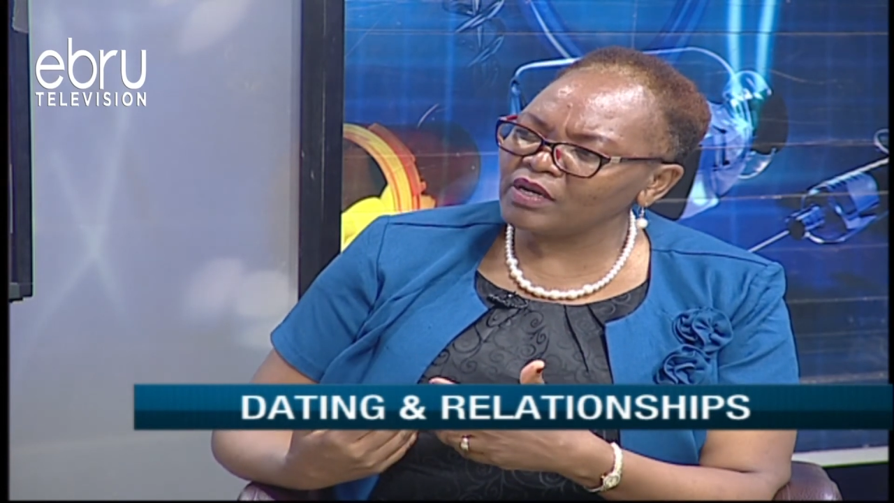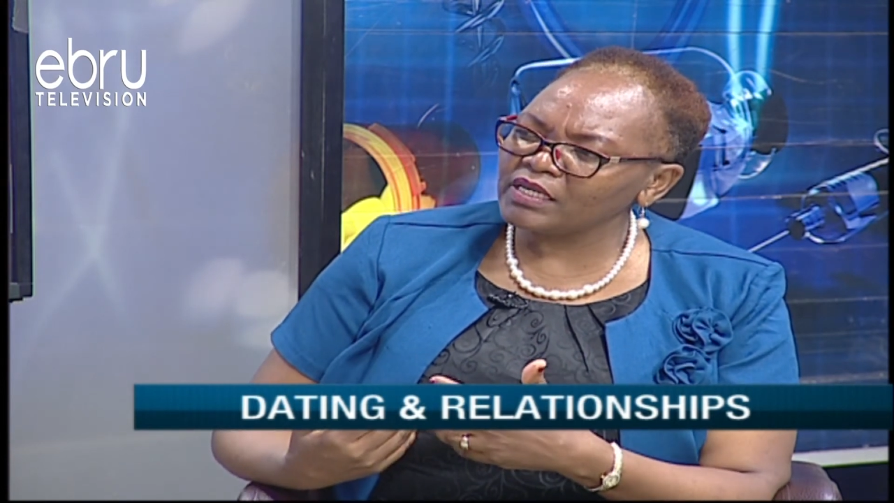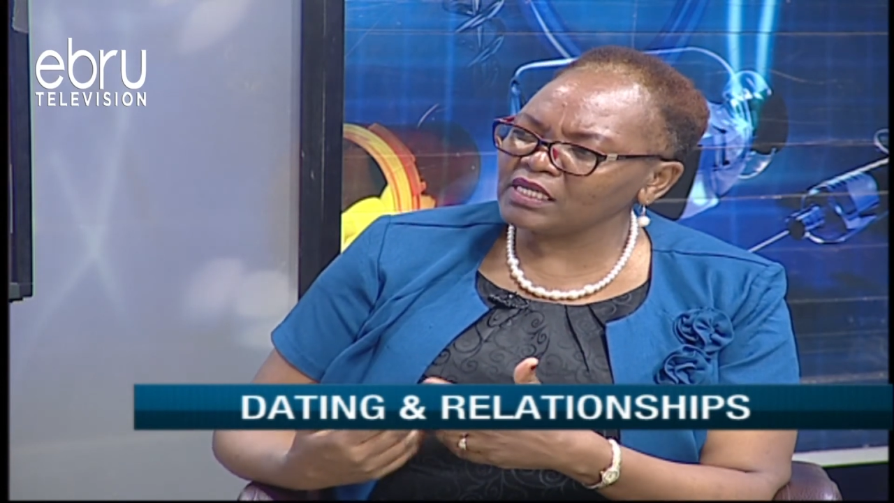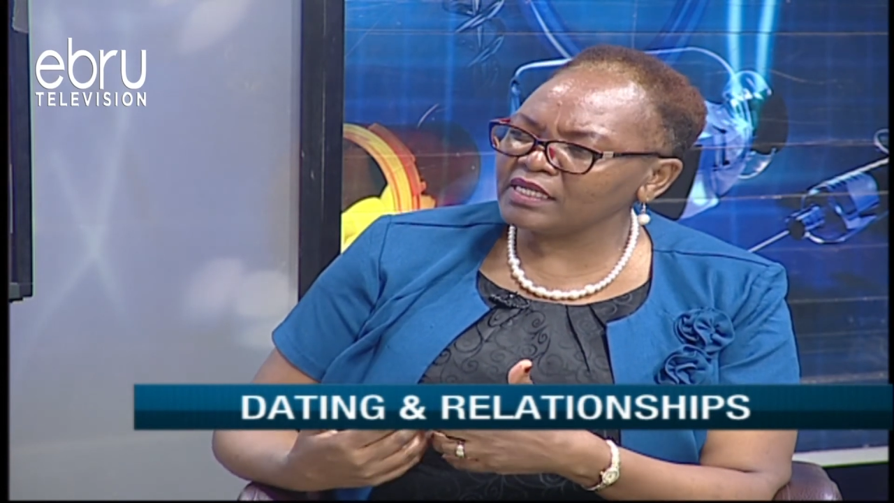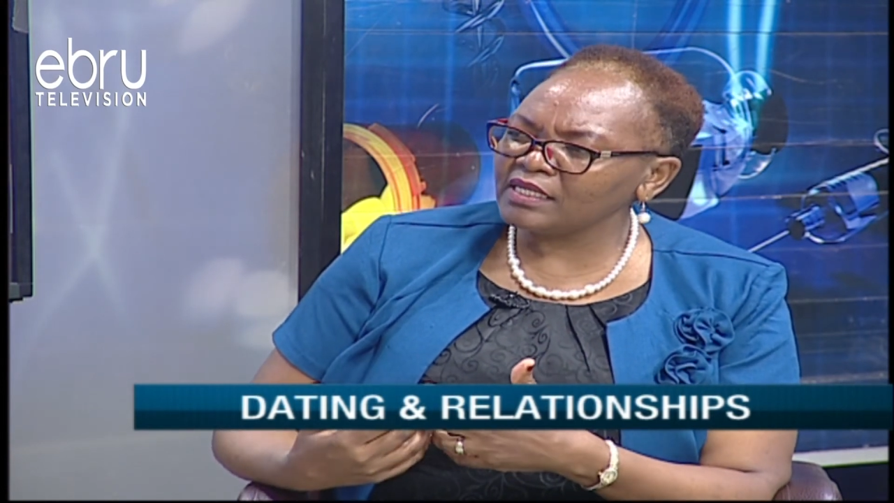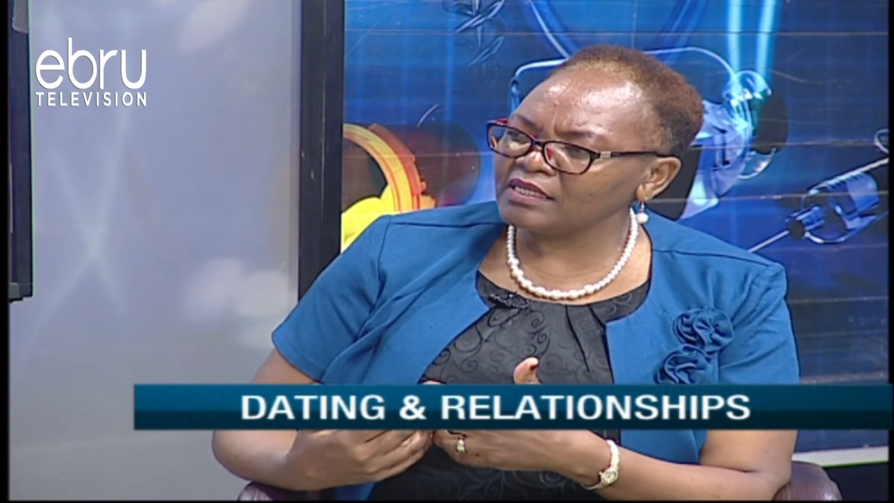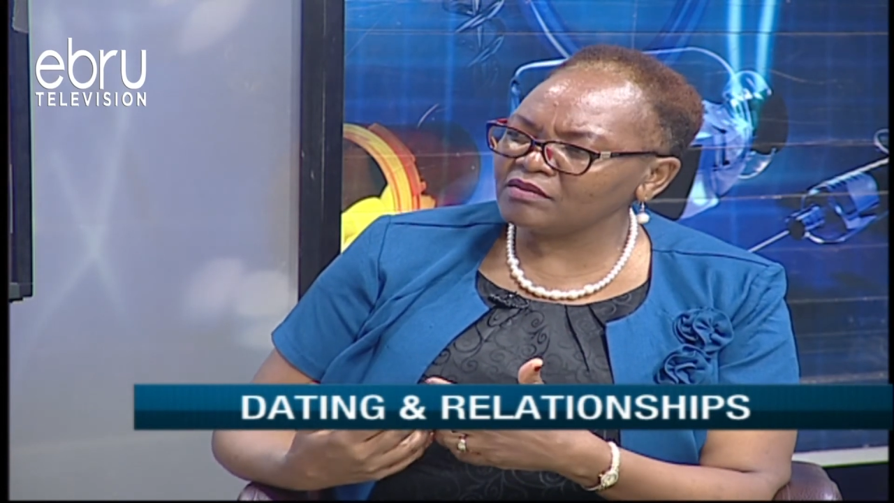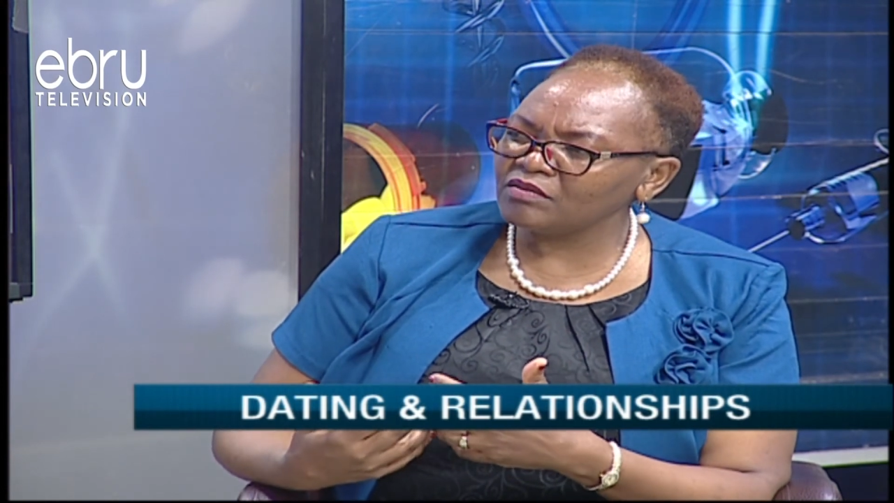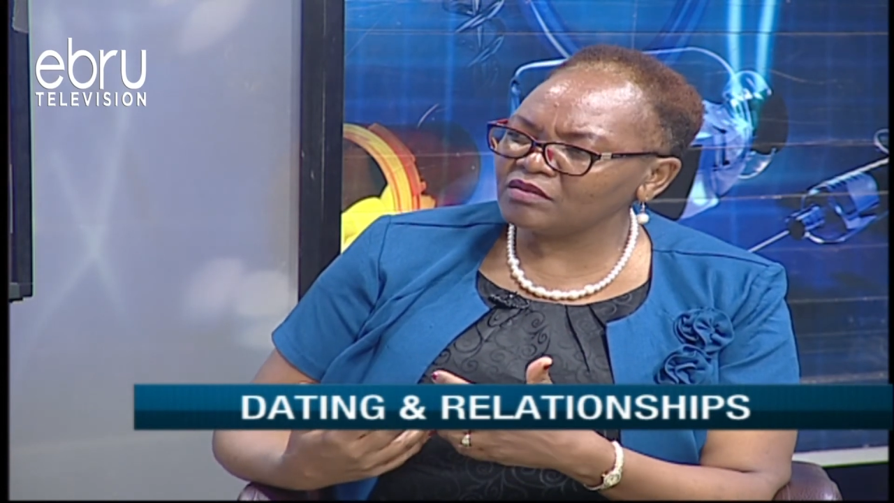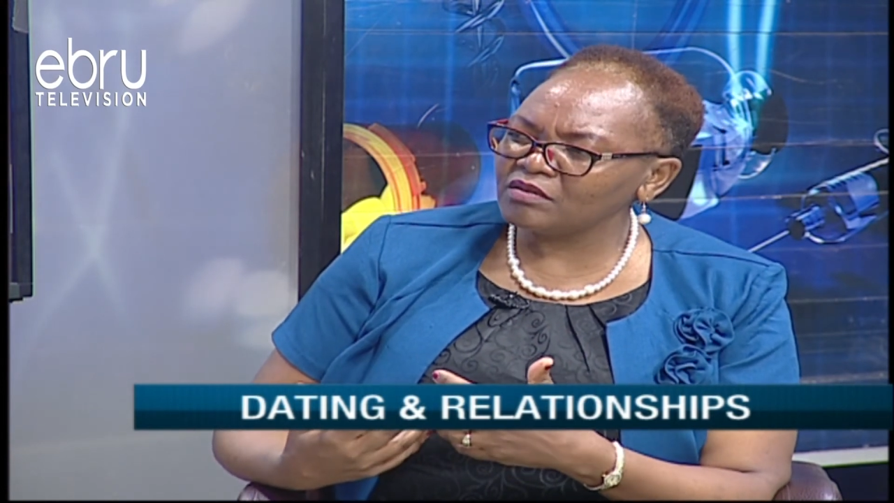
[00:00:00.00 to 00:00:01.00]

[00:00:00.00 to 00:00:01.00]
are really